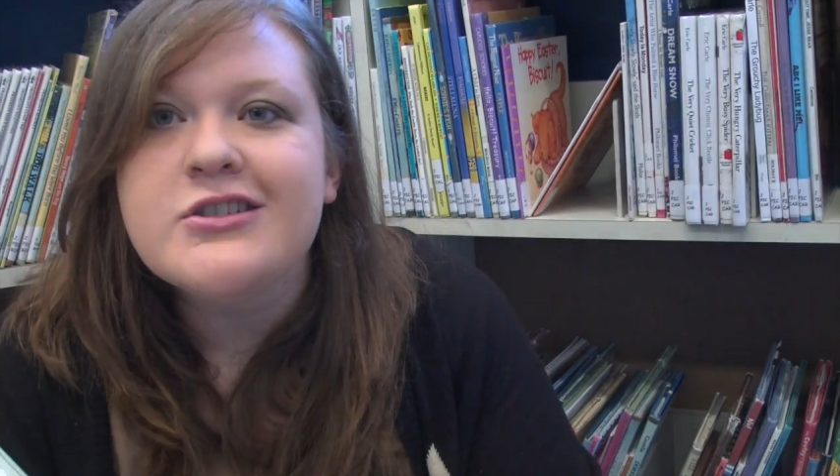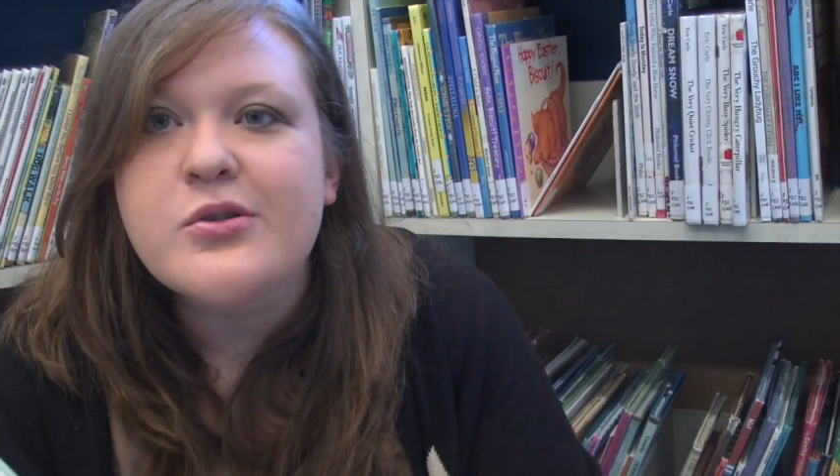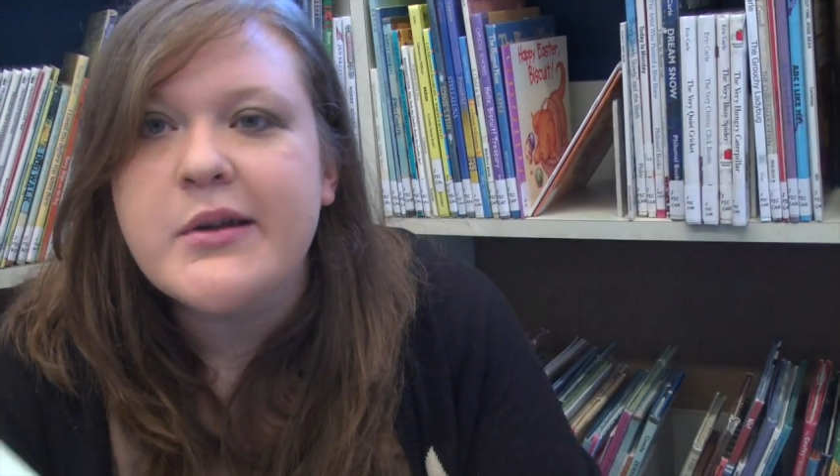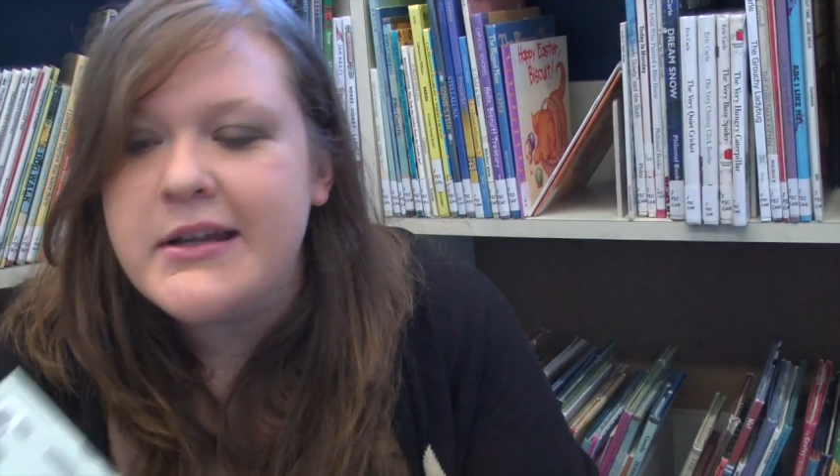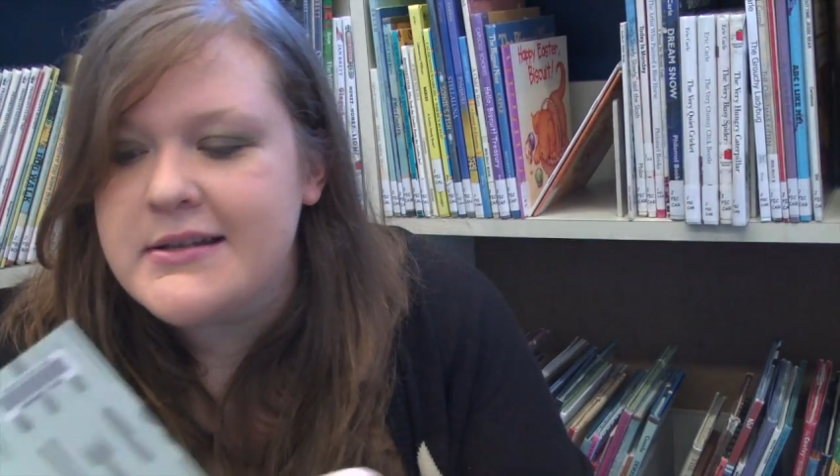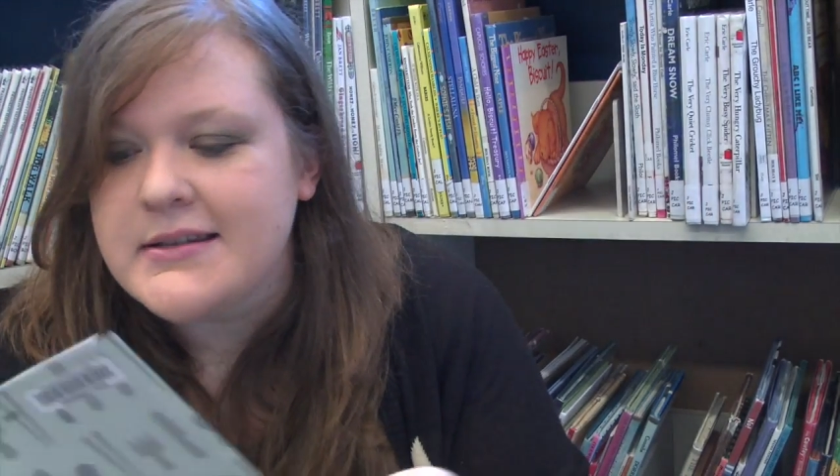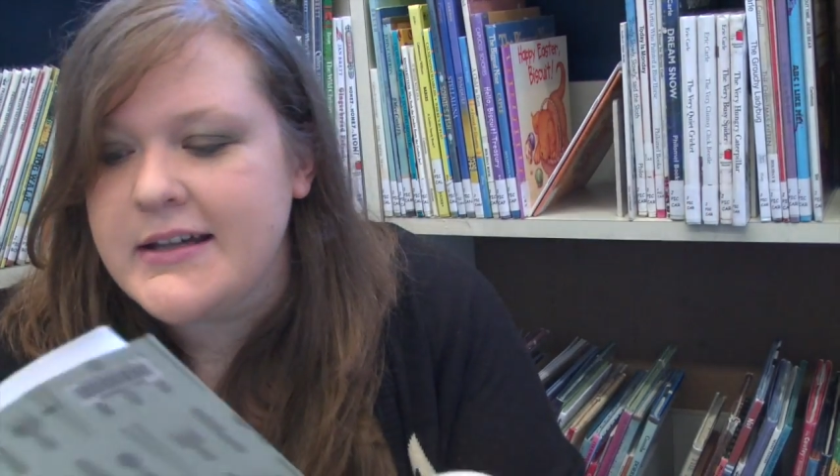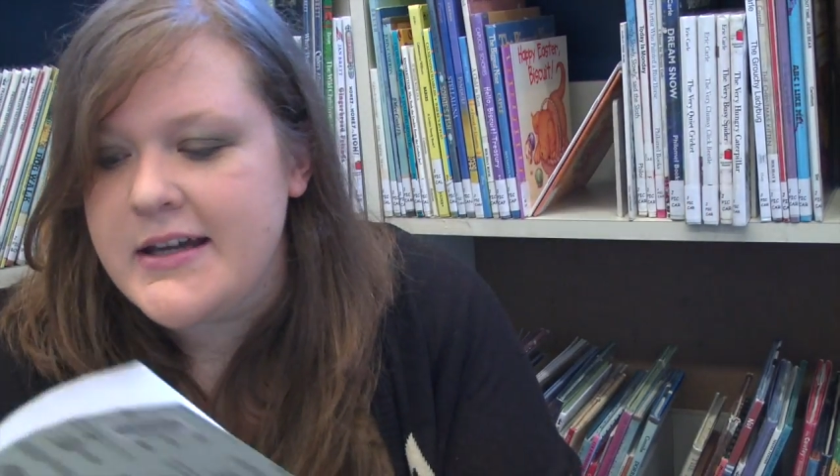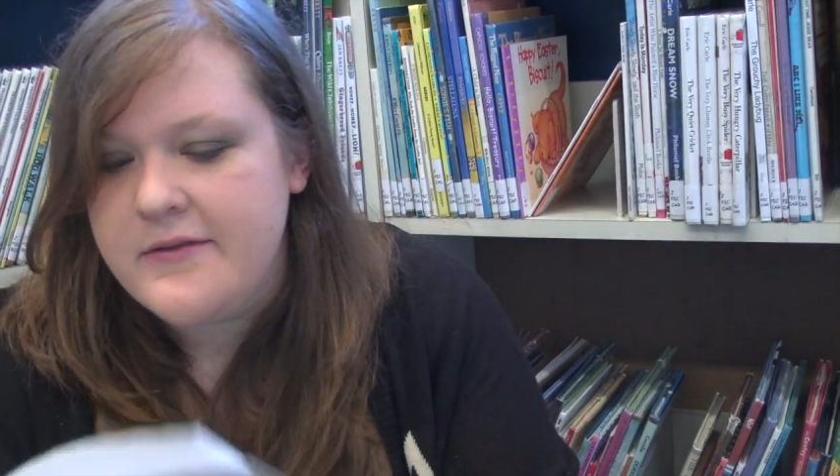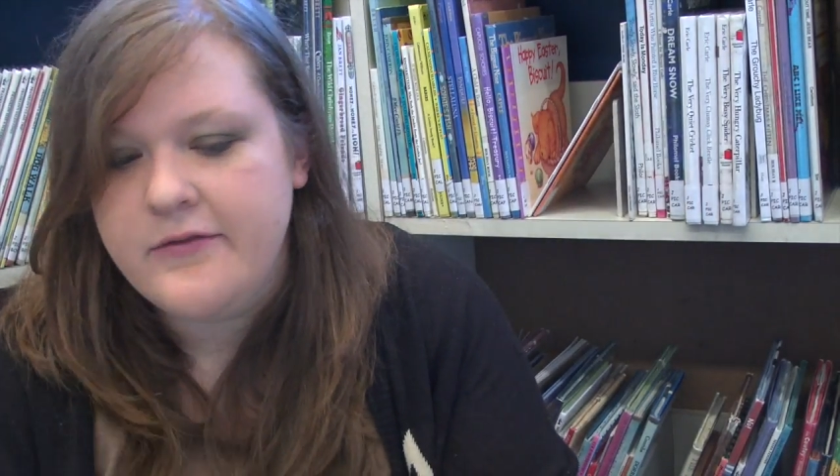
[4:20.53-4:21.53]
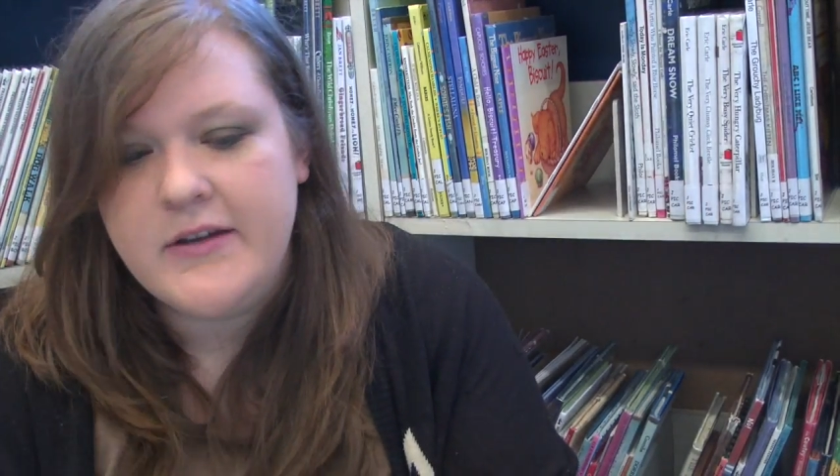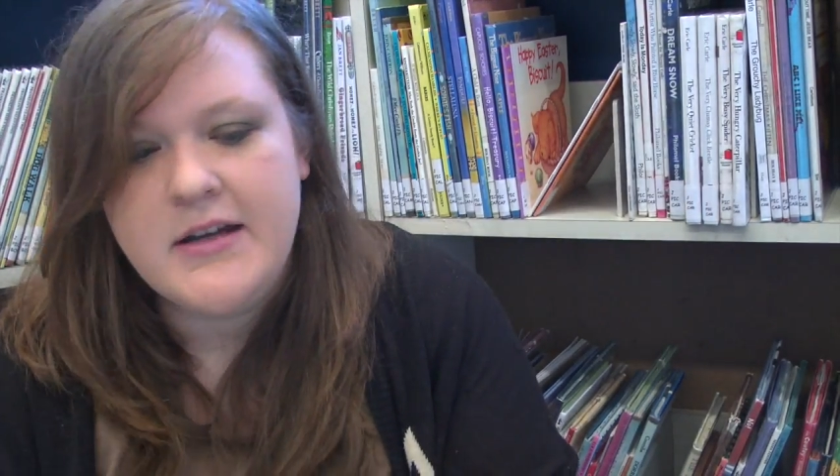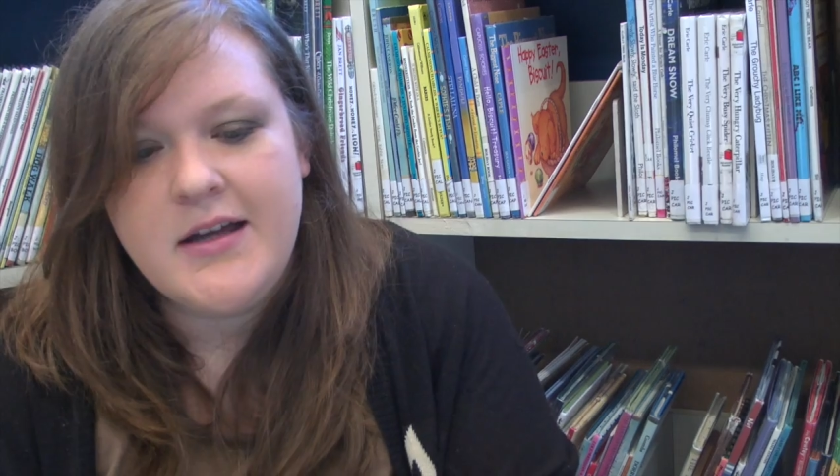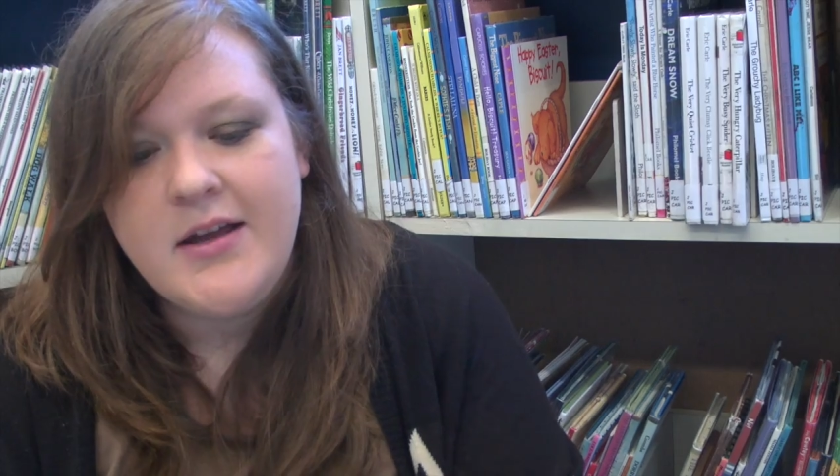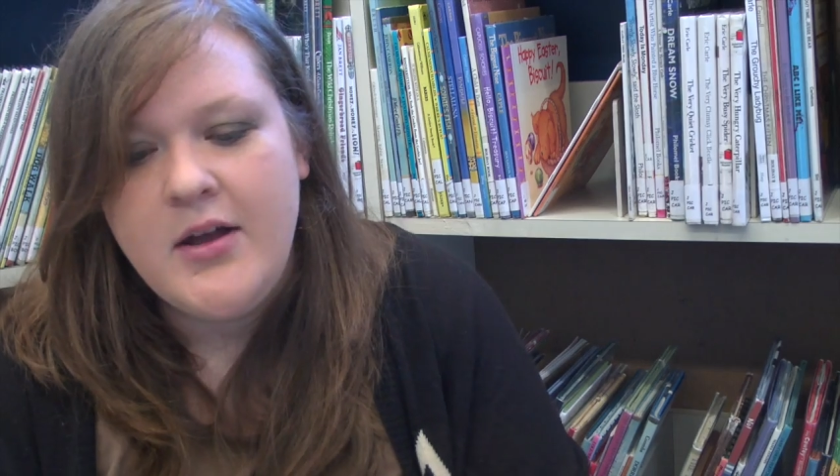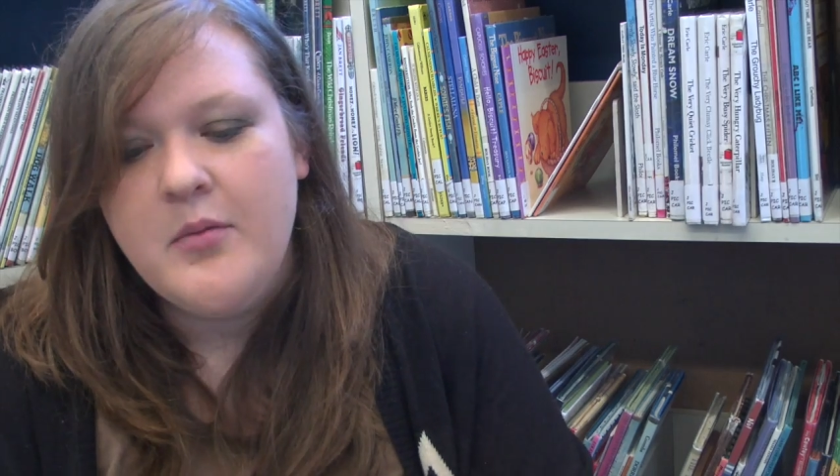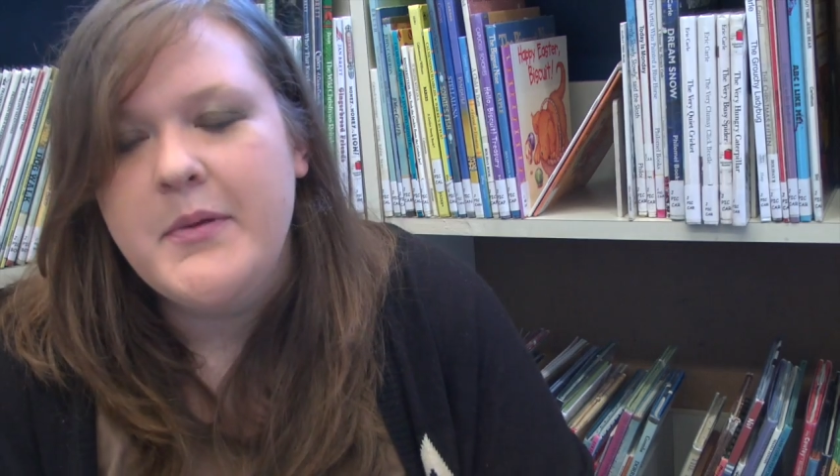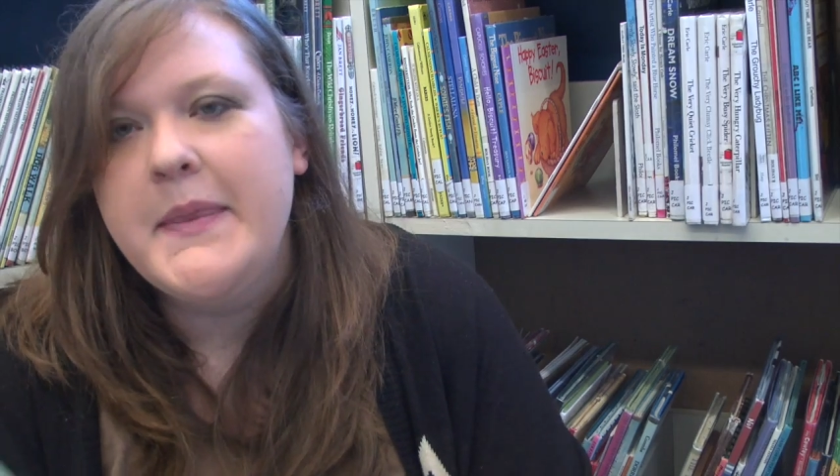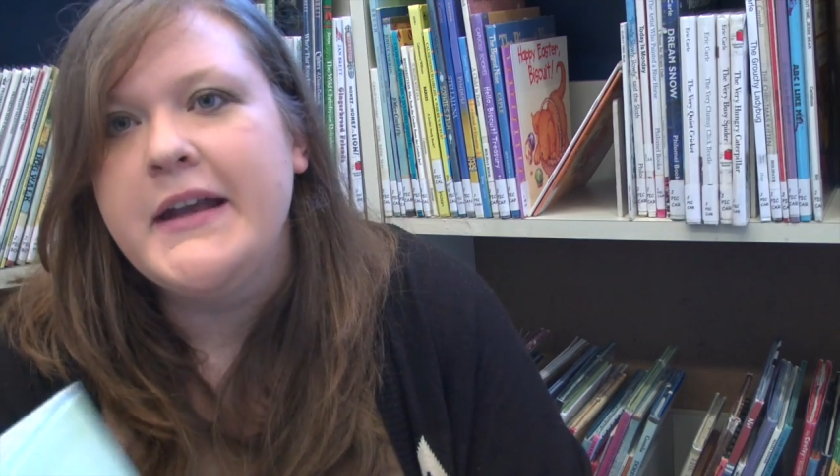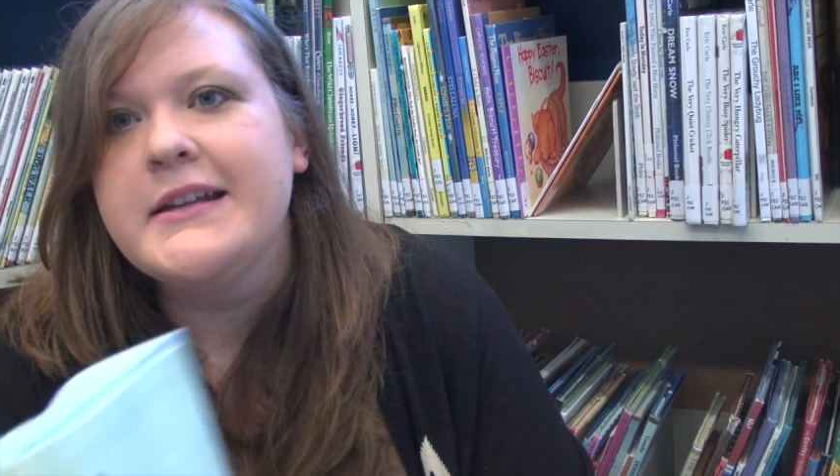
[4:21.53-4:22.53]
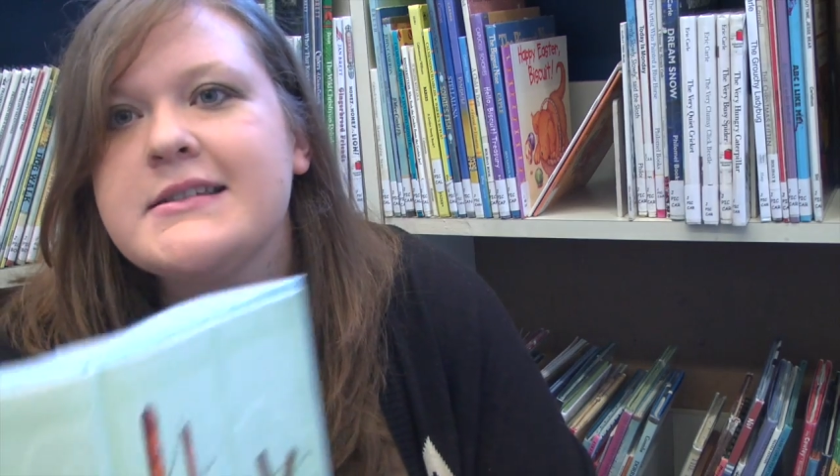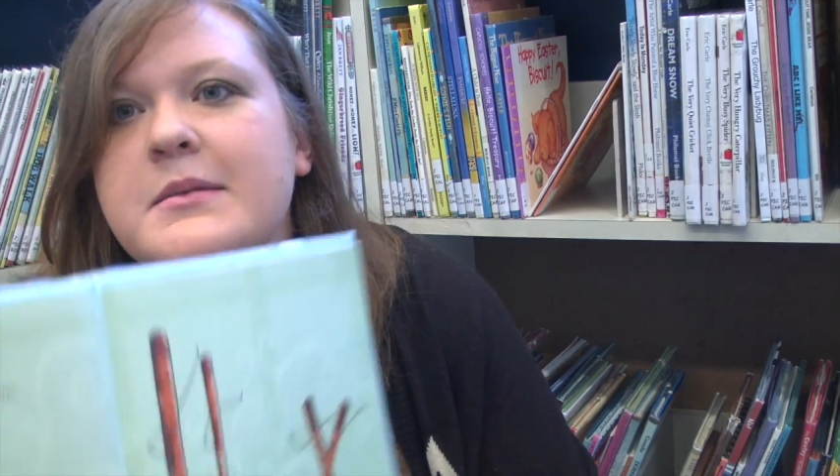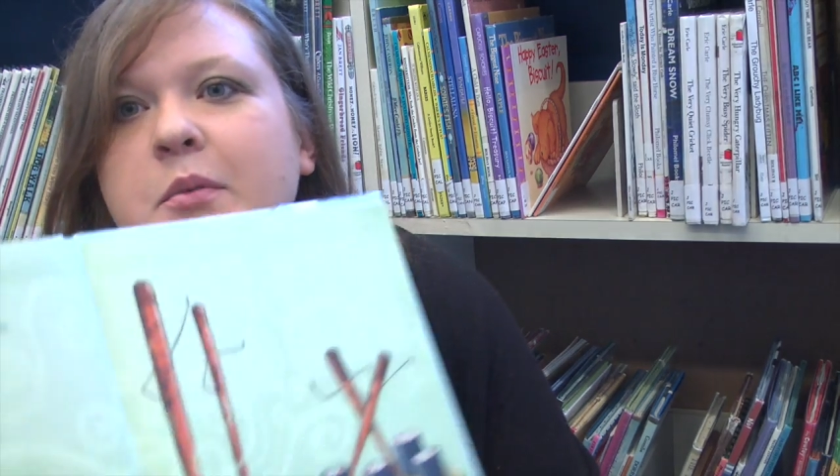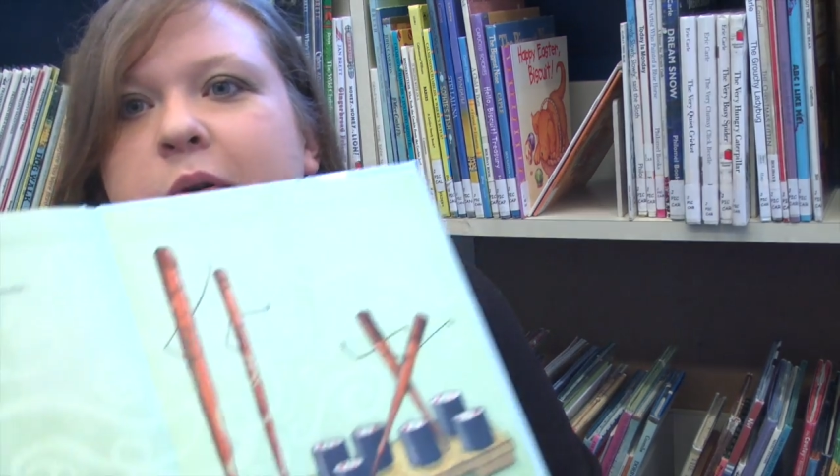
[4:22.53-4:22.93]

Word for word: enjoying his life, but then at some